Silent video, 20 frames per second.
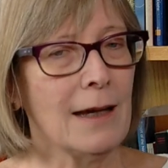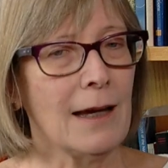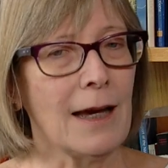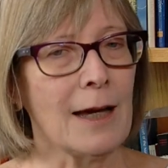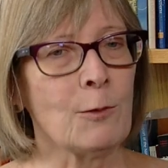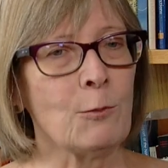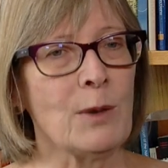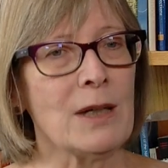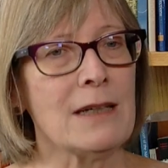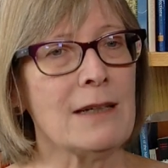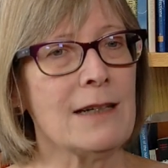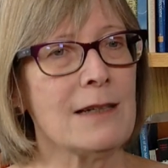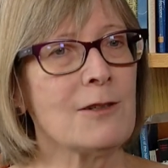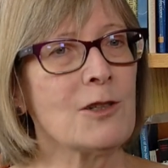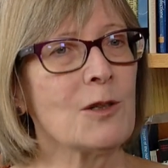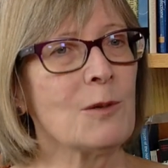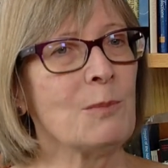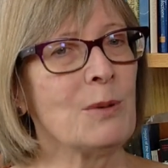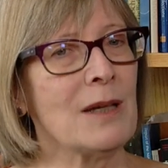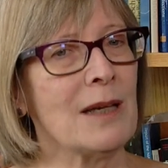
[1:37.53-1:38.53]
and we need
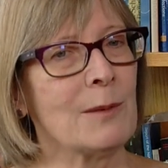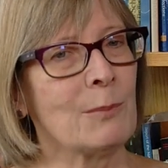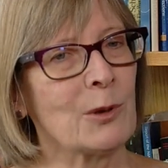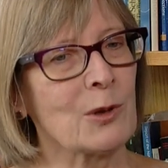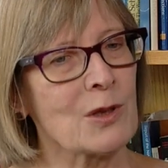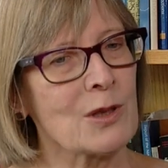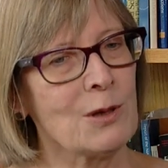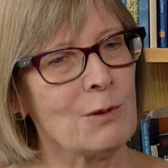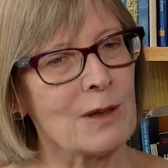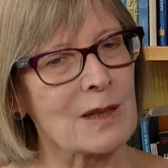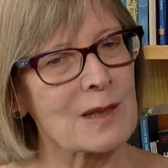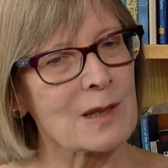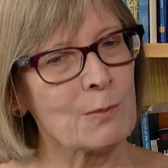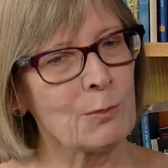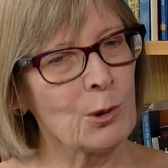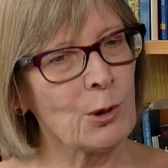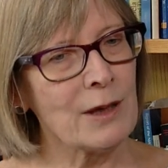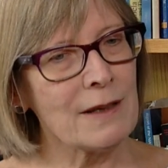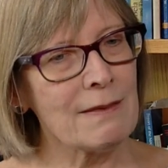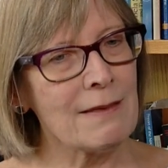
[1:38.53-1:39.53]
to be able to
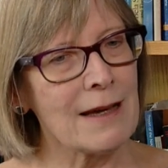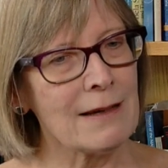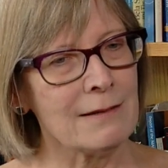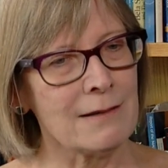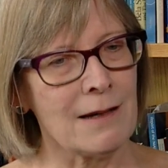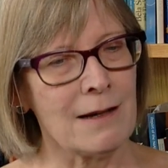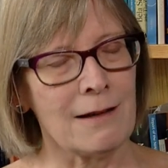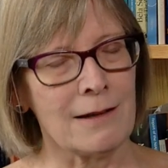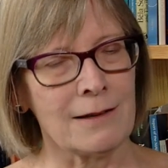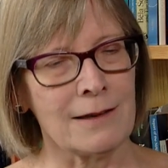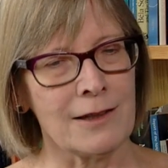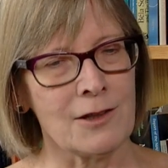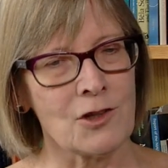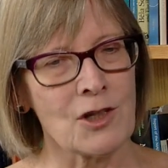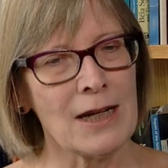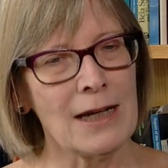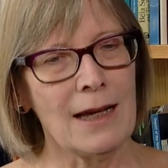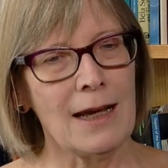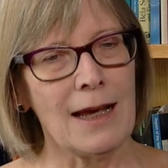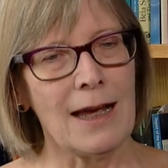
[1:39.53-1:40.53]
exploit that knowledge
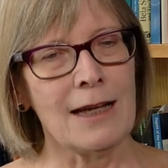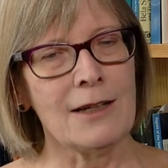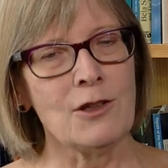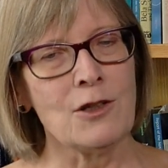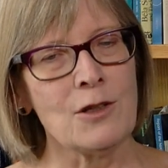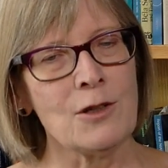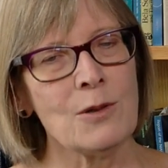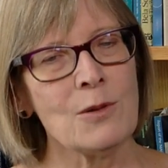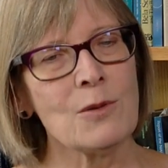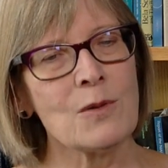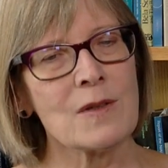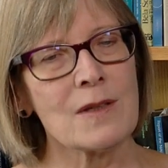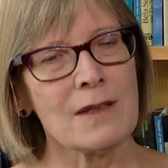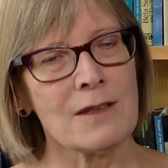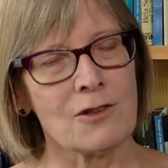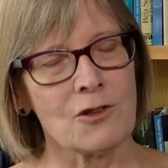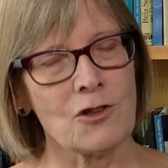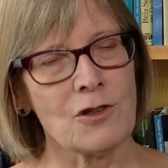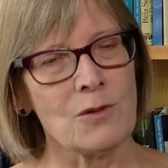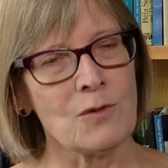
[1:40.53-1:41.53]
and use
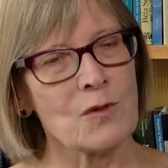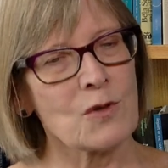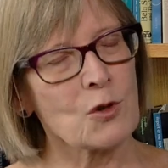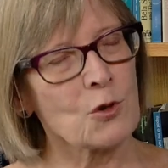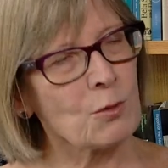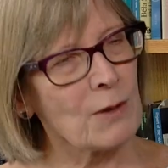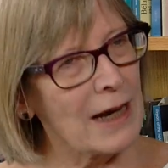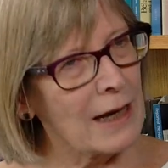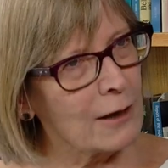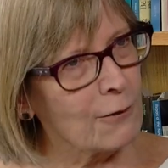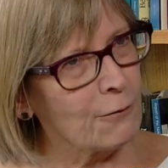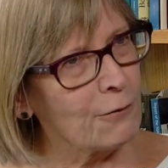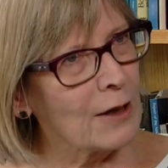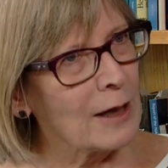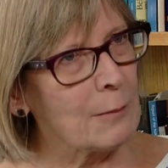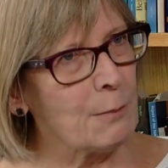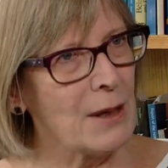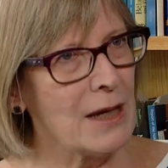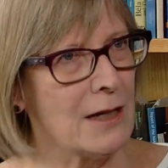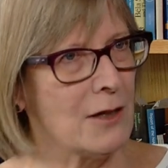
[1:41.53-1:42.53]
it to
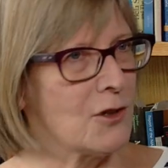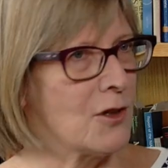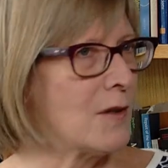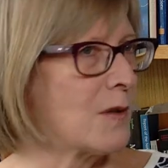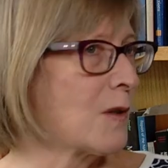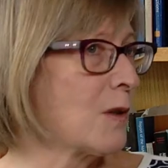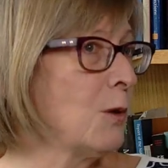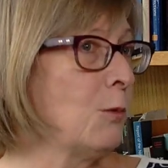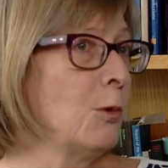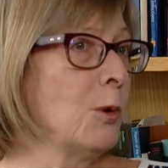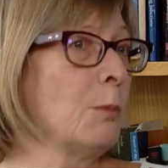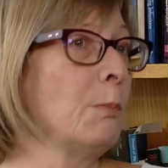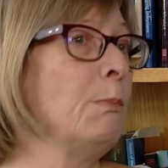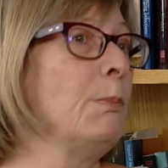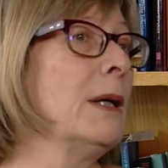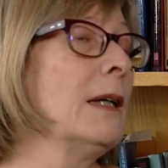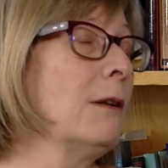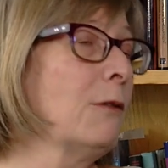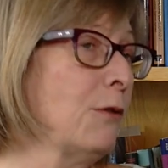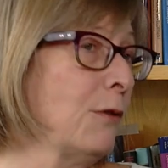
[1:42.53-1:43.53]
stratify patients who will
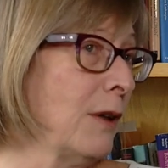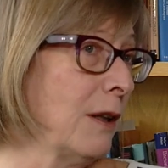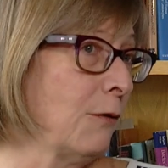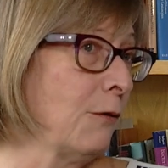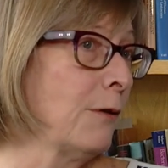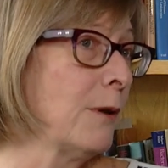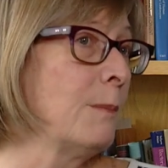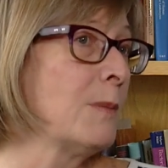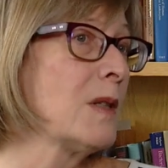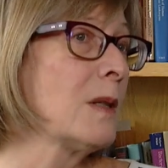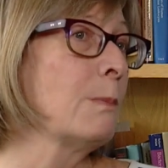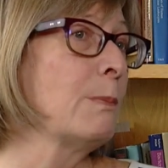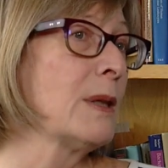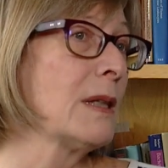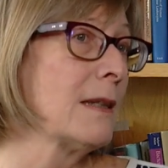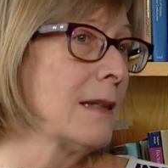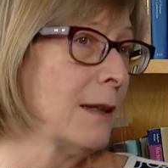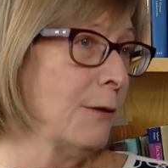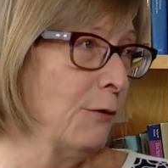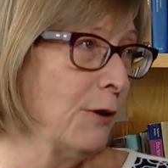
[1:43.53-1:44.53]
benefit from
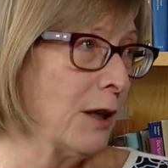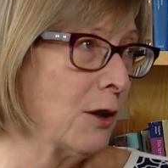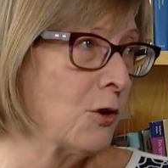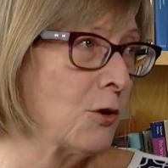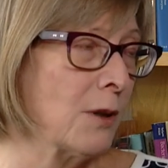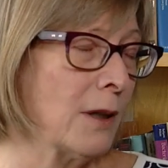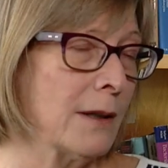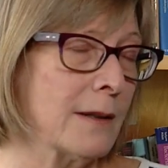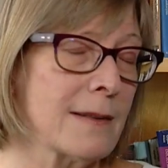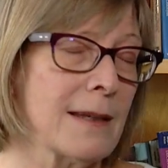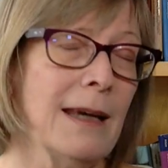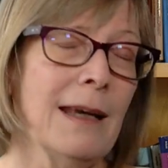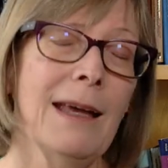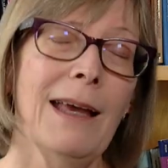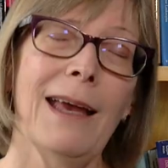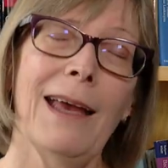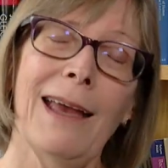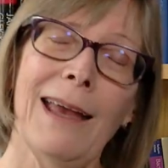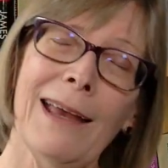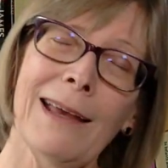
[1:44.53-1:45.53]
specific drugs
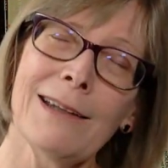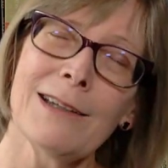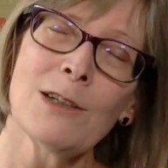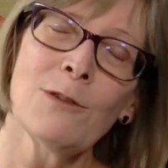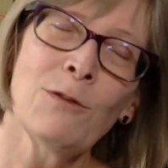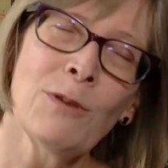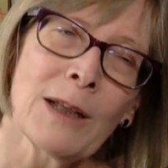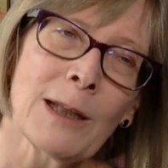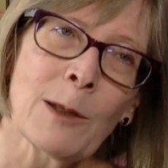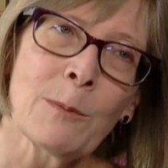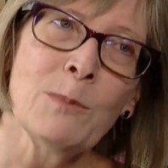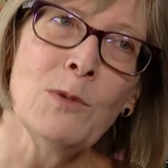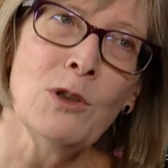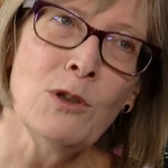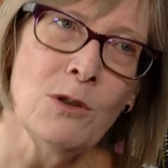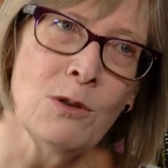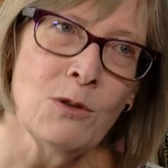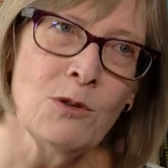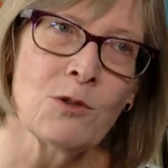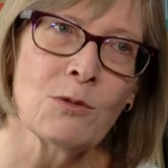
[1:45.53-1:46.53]
and develop
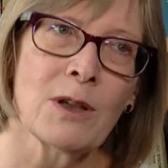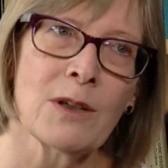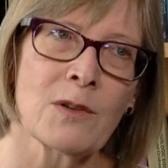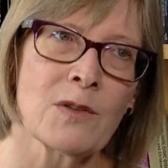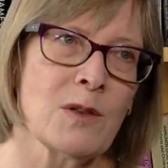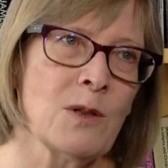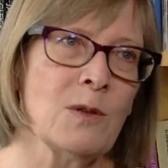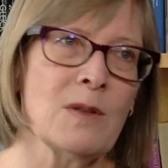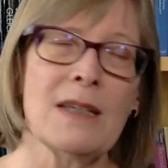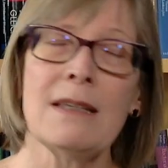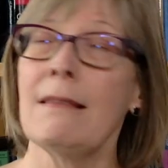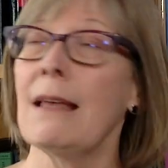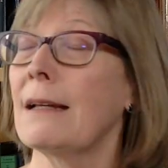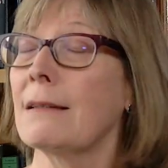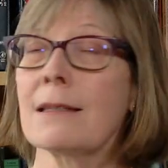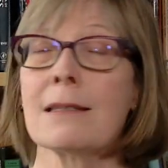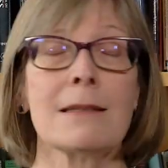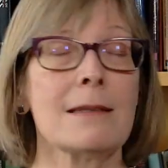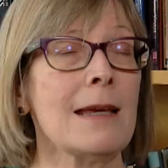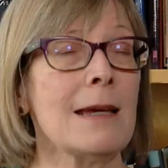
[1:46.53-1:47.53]
new drugs using that
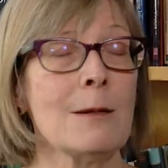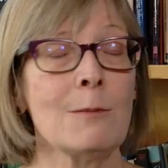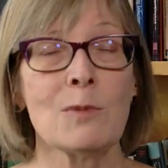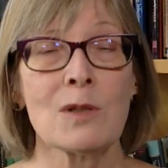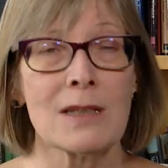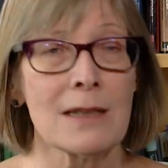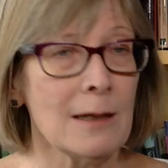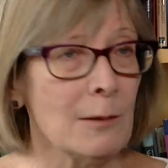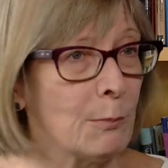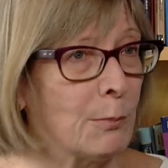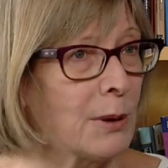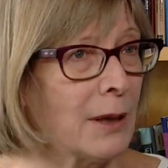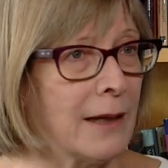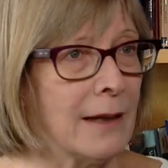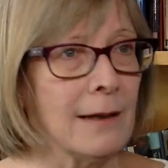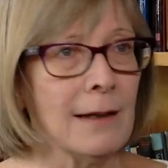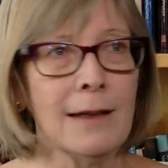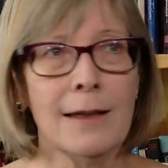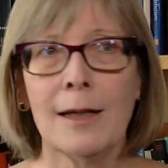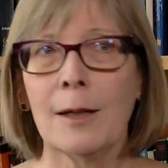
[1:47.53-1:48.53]
same template,
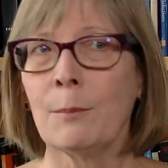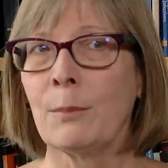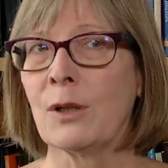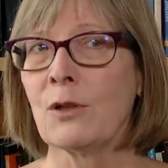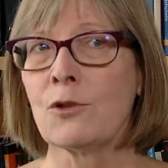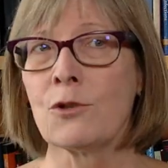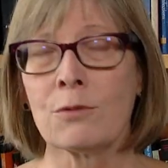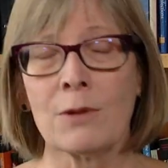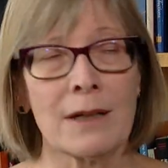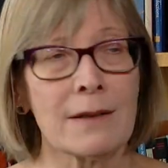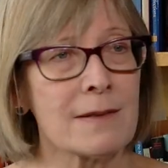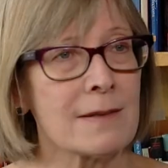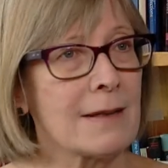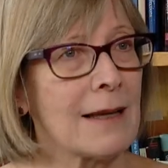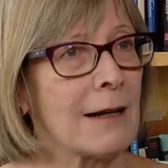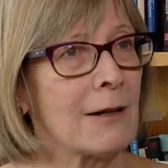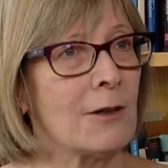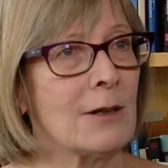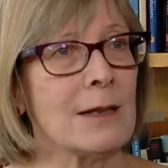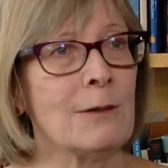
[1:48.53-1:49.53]
but drugs
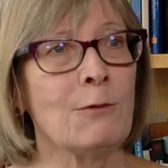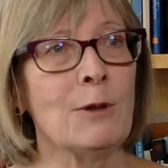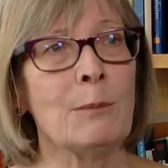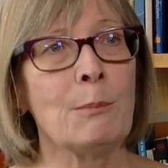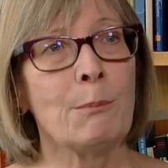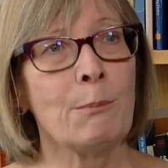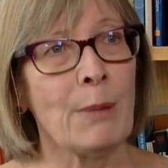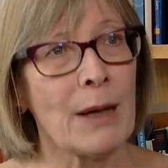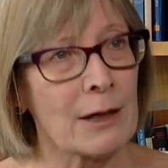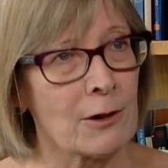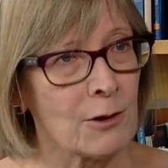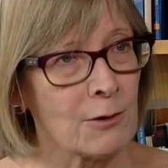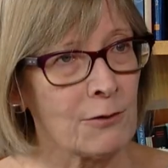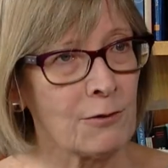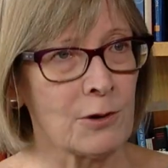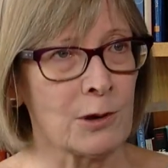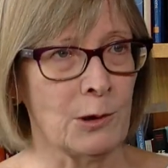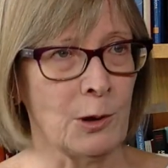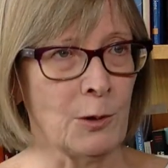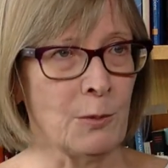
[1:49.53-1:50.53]
that are even better
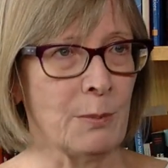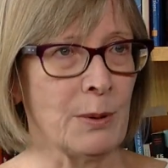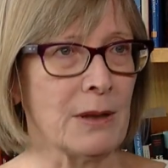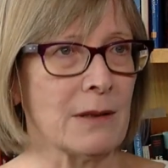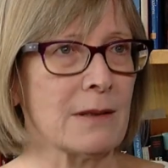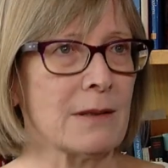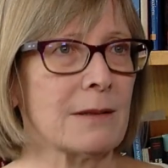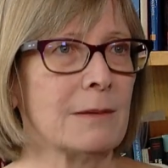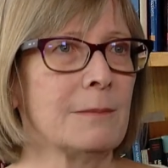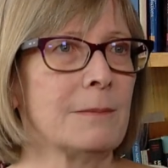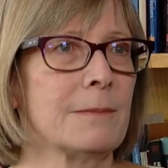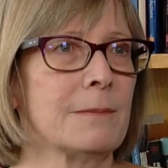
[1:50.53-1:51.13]
for lupus.